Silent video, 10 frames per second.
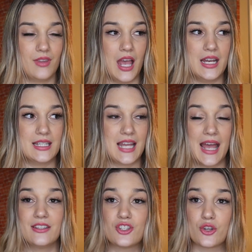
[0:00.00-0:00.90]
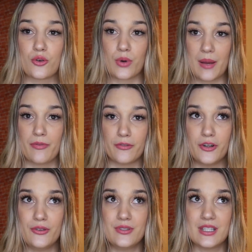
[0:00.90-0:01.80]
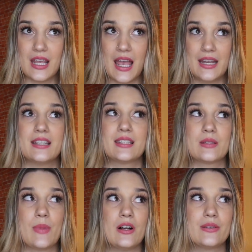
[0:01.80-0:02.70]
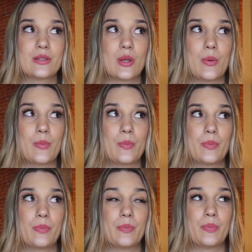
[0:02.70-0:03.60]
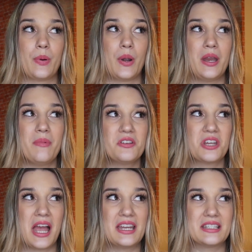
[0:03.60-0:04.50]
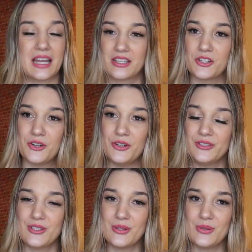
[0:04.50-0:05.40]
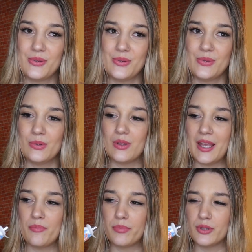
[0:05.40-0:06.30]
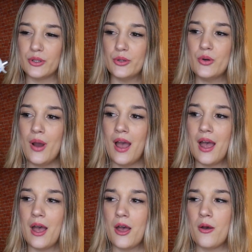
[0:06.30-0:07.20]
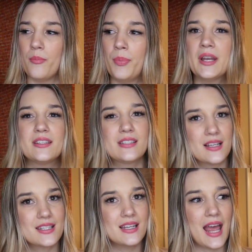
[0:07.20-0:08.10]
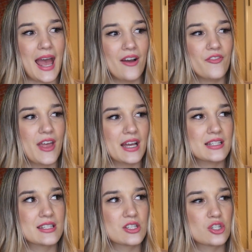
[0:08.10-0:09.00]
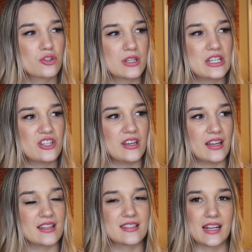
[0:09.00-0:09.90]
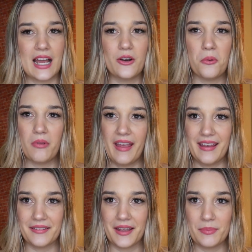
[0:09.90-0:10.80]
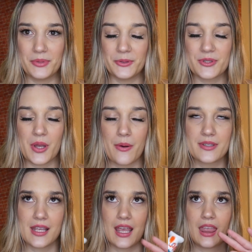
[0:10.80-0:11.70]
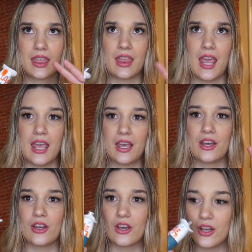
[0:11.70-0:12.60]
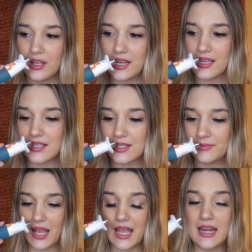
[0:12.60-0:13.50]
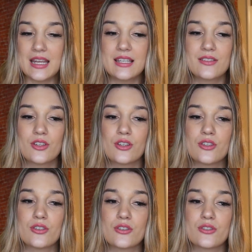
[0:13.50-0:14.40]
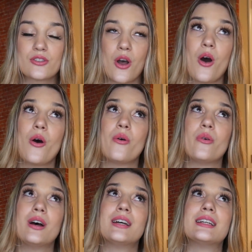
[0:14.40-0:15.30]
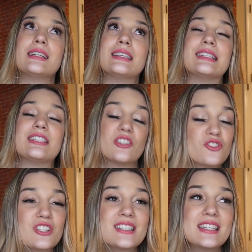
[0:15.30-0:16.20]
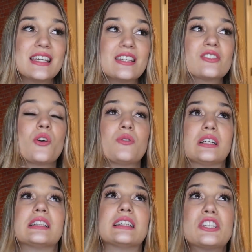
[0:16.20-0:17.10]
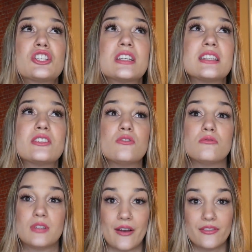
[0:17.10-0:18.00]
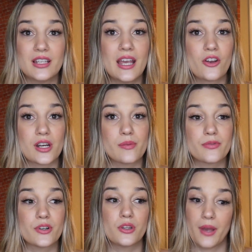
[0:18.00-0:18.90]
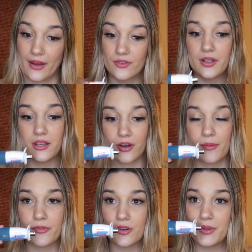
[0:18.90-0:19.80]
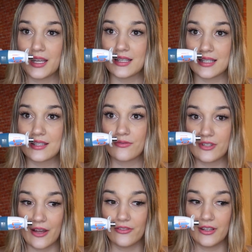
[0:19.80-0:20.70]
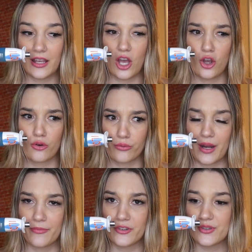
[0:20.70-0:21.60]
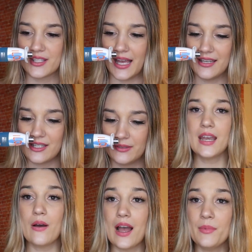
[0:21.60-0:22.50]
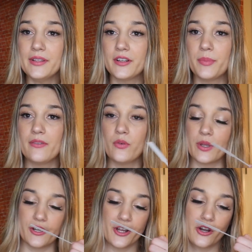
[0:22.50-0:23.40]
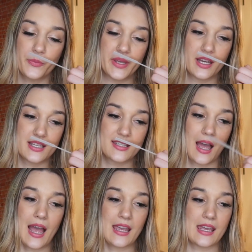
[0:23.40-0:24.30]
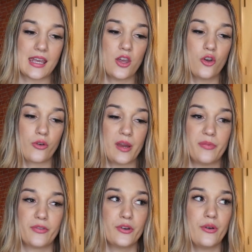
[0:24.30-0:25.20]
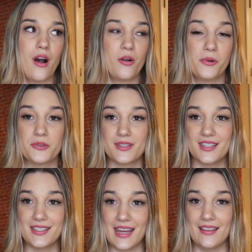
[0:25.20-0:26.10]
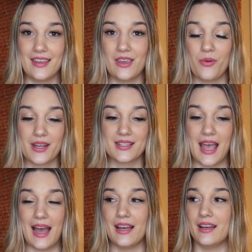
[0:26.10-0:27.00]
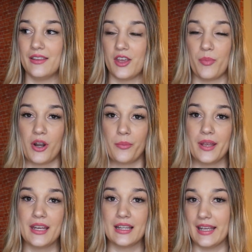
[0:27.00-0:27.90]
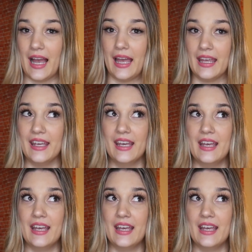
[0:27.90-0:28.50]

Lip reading: an intense grapefruit, and it smells pretty much identical to light blue, but it doesn't have that screechiness that I don't like in light blue. So I was like, thank goodness. It is so citrusy, so delicious. You definitely get grapefruit. You have to like grapefruit because it's definitely like a grapefruit scent. Now, I'm a little bit of a weirdo because I eat grapefruit almost daily when it's at the apartment. Like, I